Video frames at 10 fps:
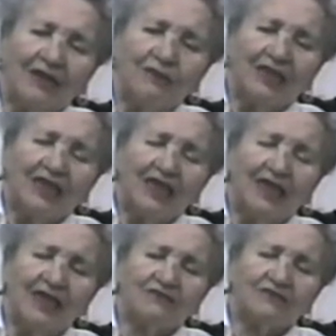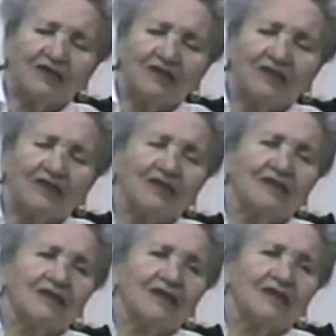And when he left,
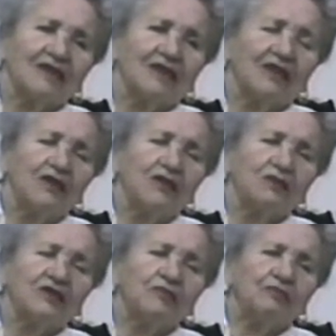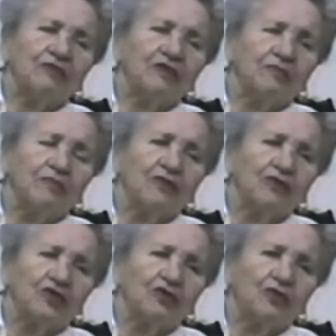they always put the
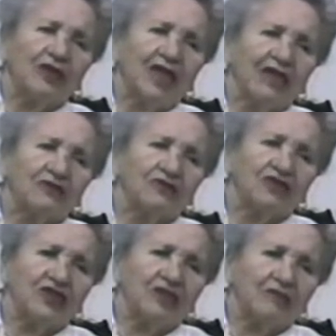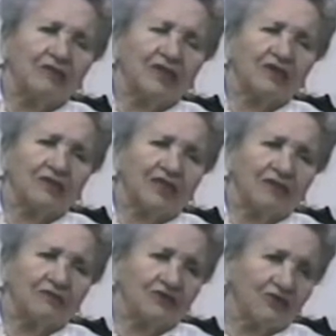portrait where I could see him
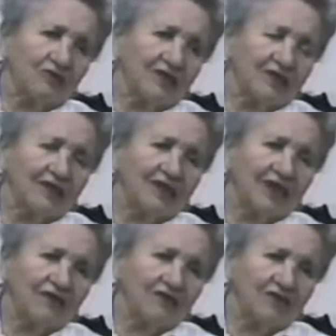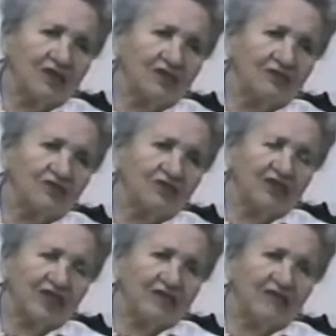because I was so little I thought he
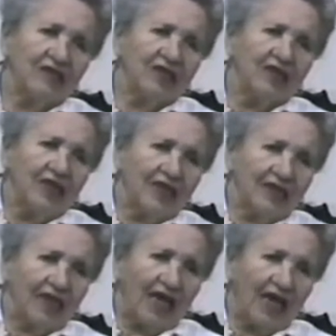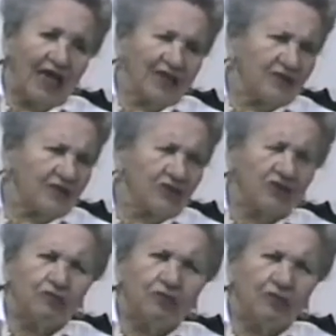was there and I
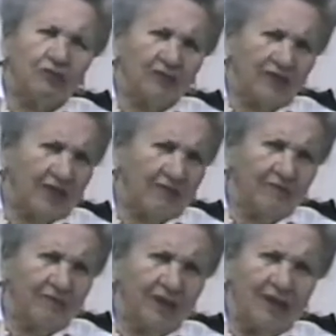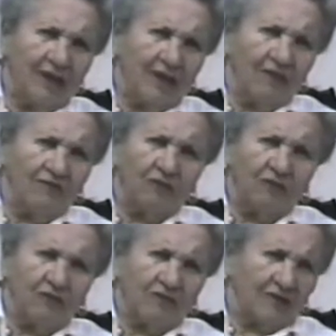spoke with him
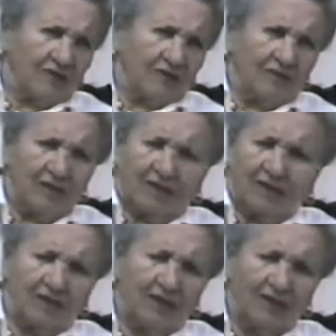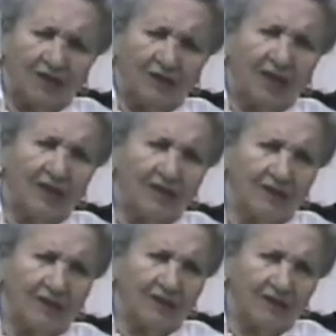for a long
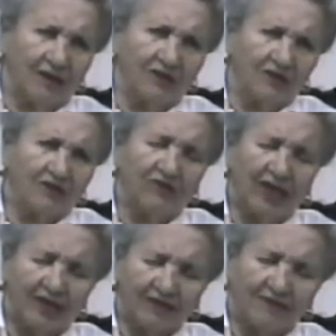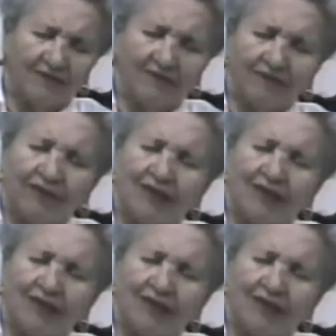time, long tirades.